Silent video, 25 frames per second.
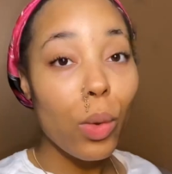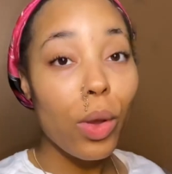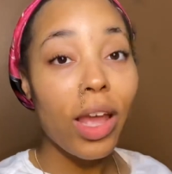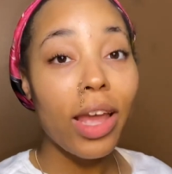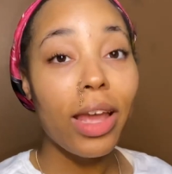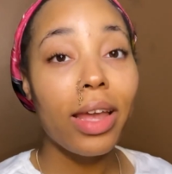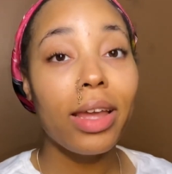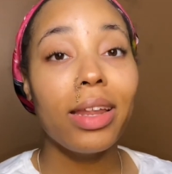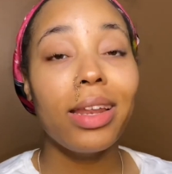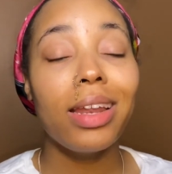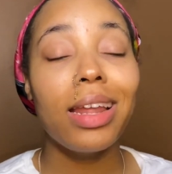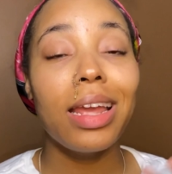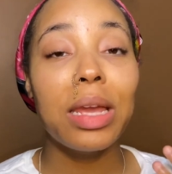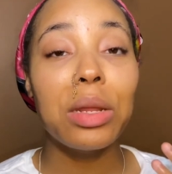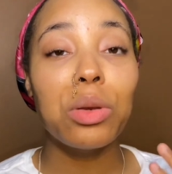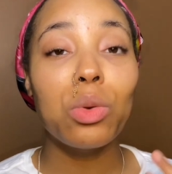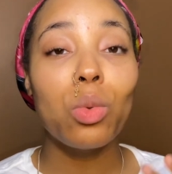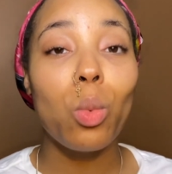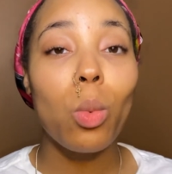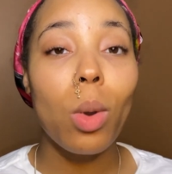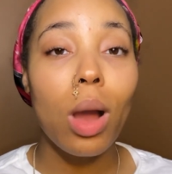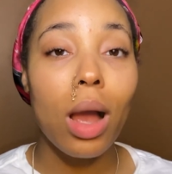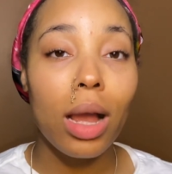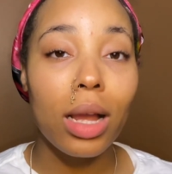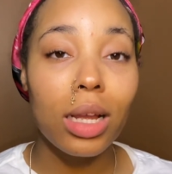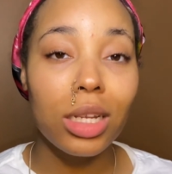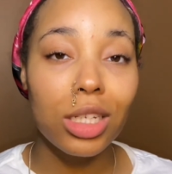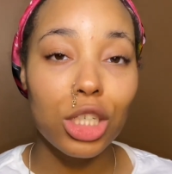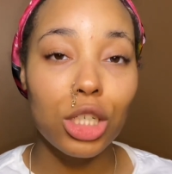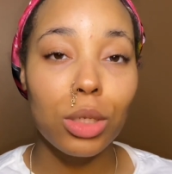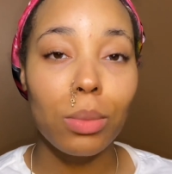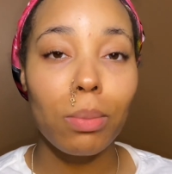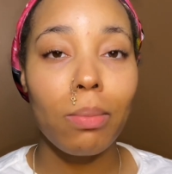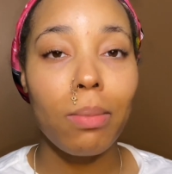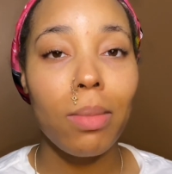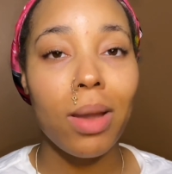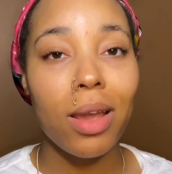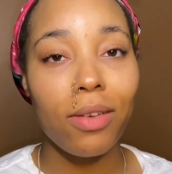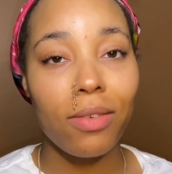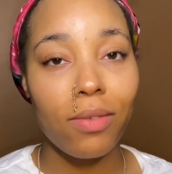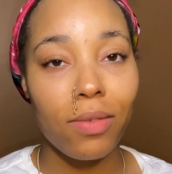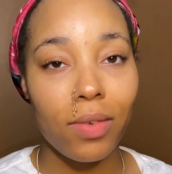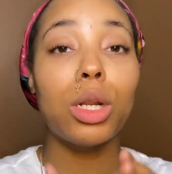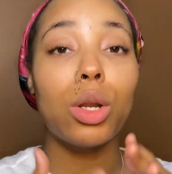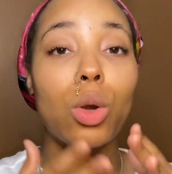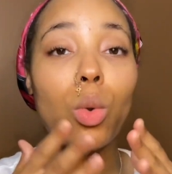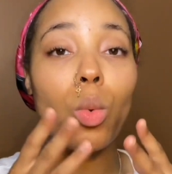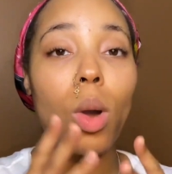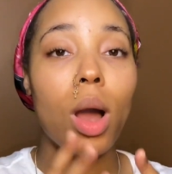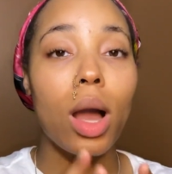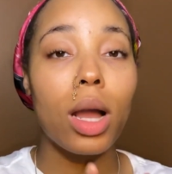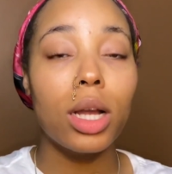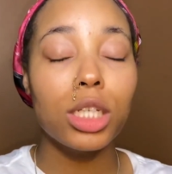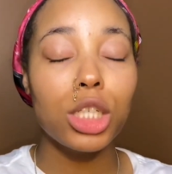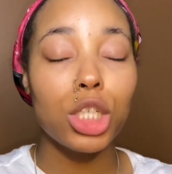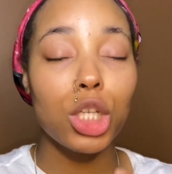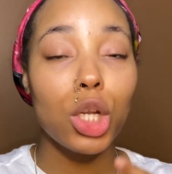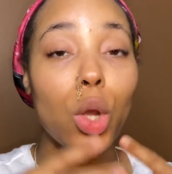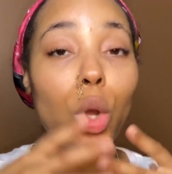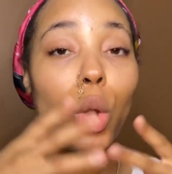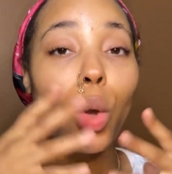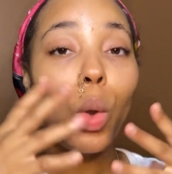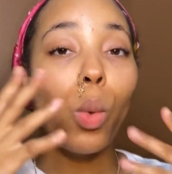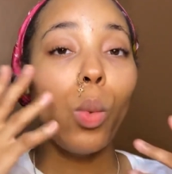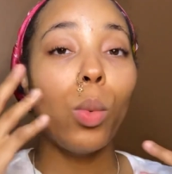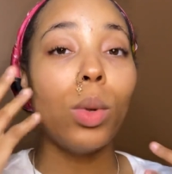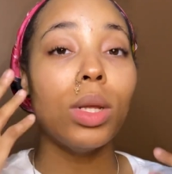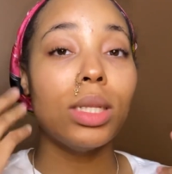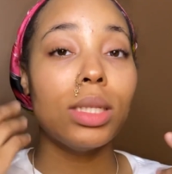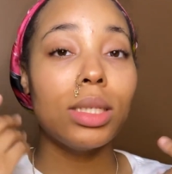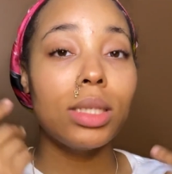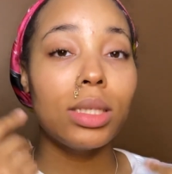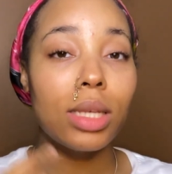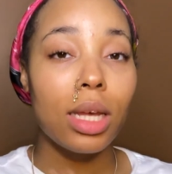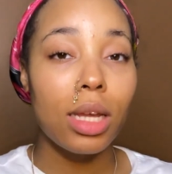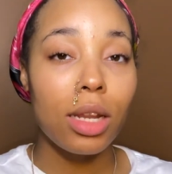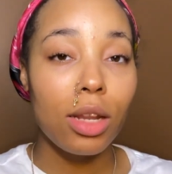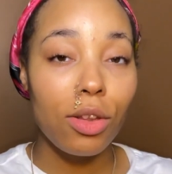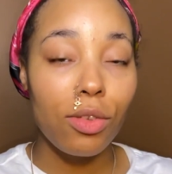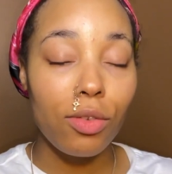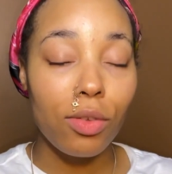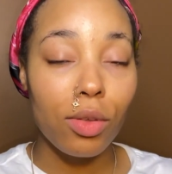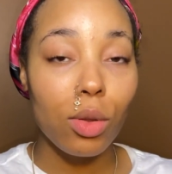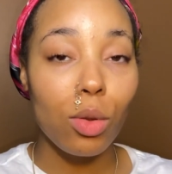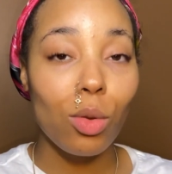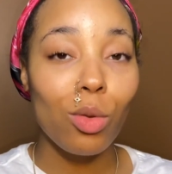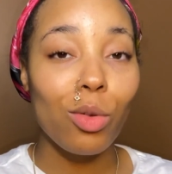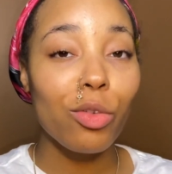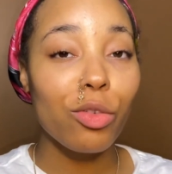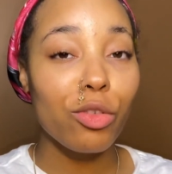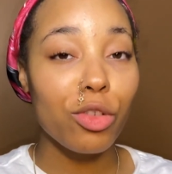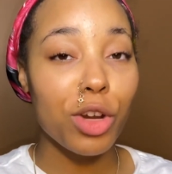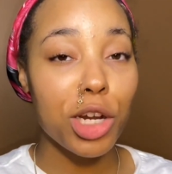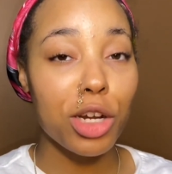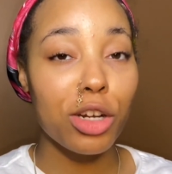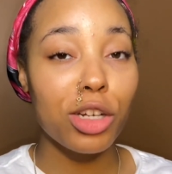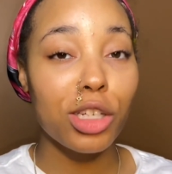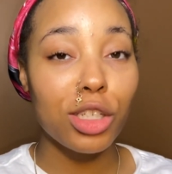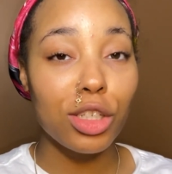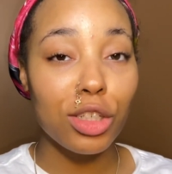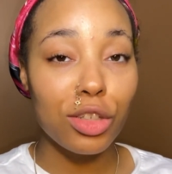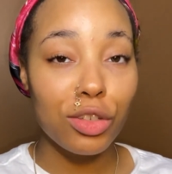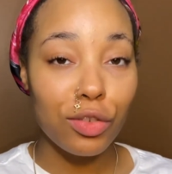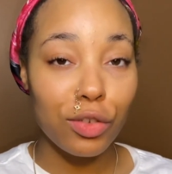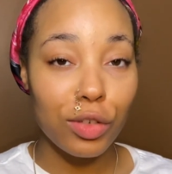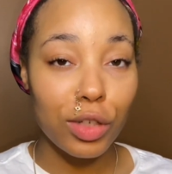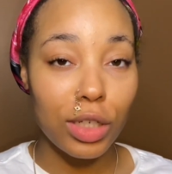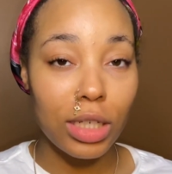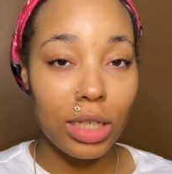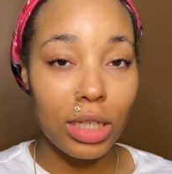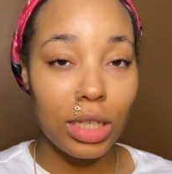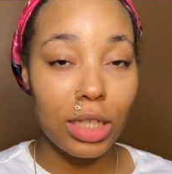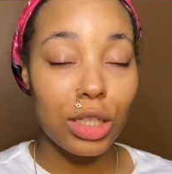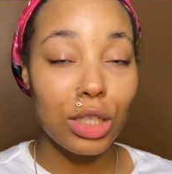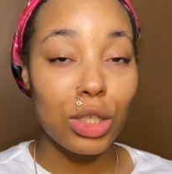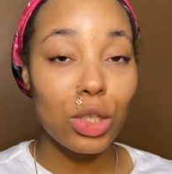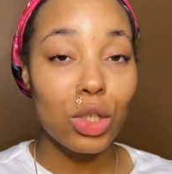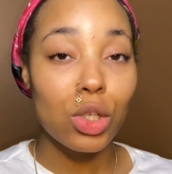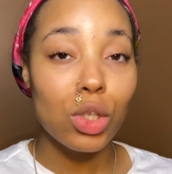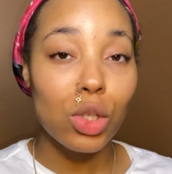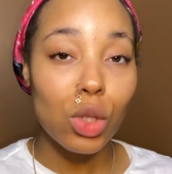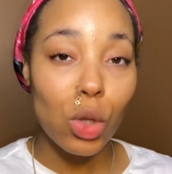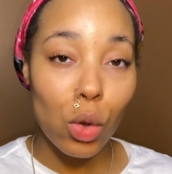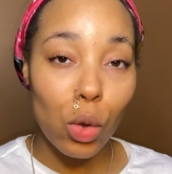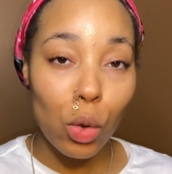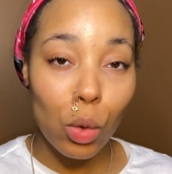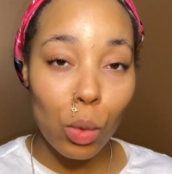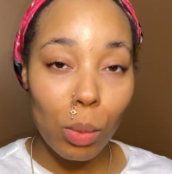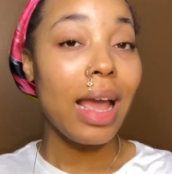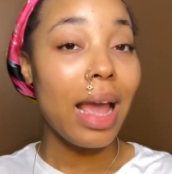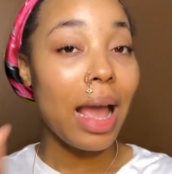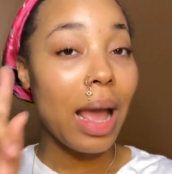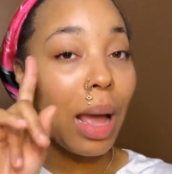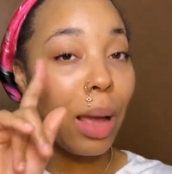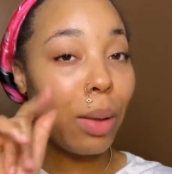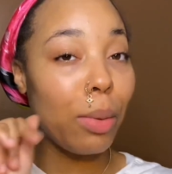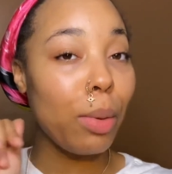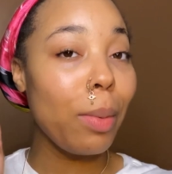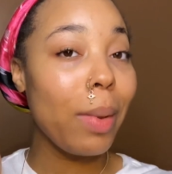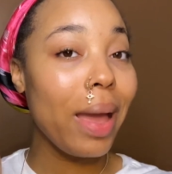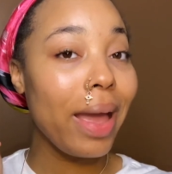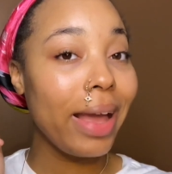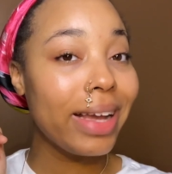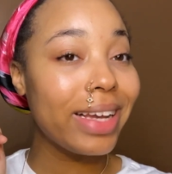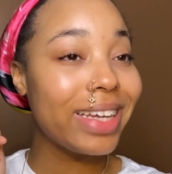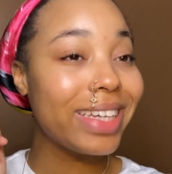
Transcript: ahead and wash my face. Wash with Cetaphil fragrance free soap. I'll be back.